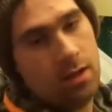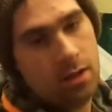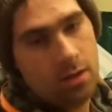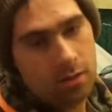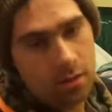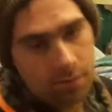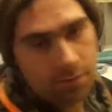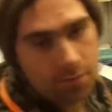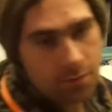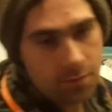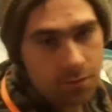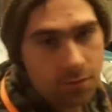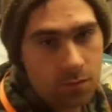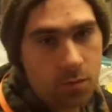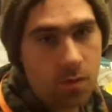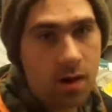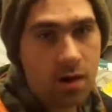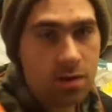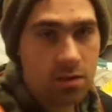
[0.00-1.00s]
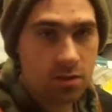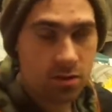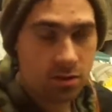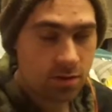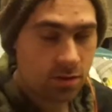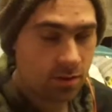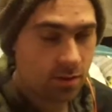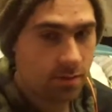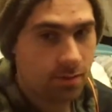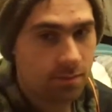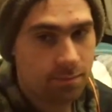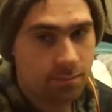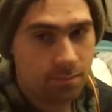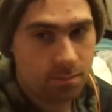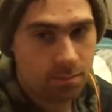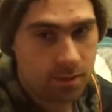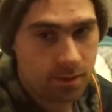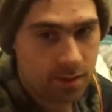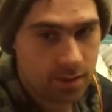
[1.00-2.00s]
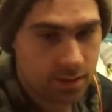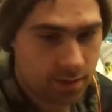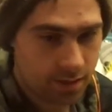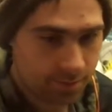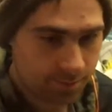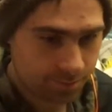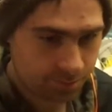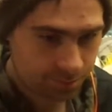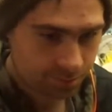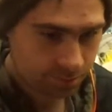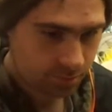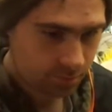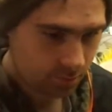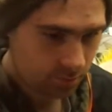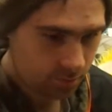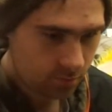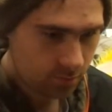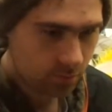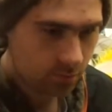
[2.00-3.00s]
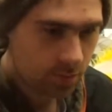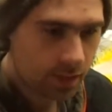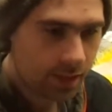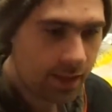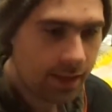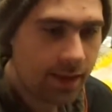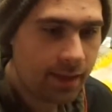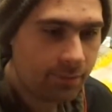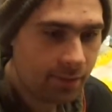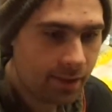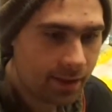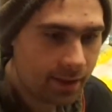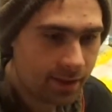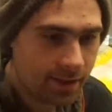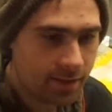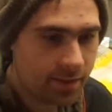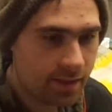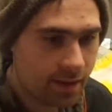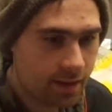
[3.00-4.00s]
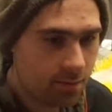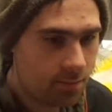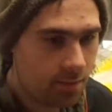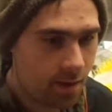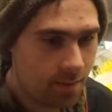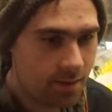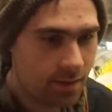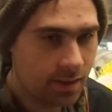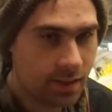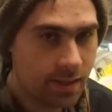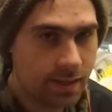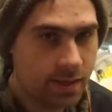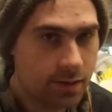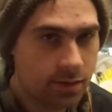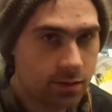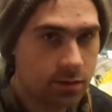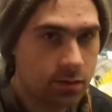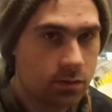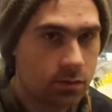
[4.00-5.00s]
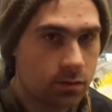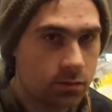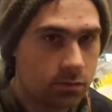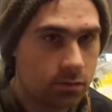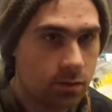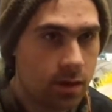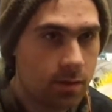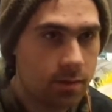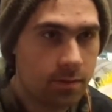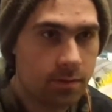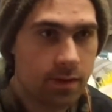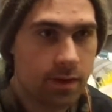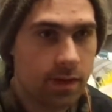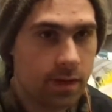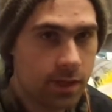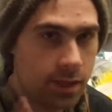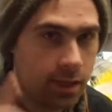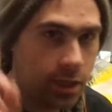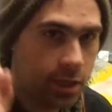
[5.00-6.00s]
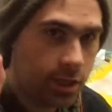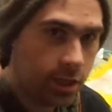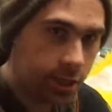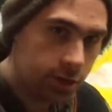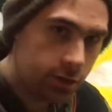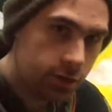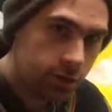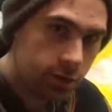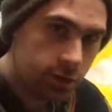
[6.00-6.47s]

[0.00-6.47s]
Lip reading: If you've watched the playlist that I'll probably link right here,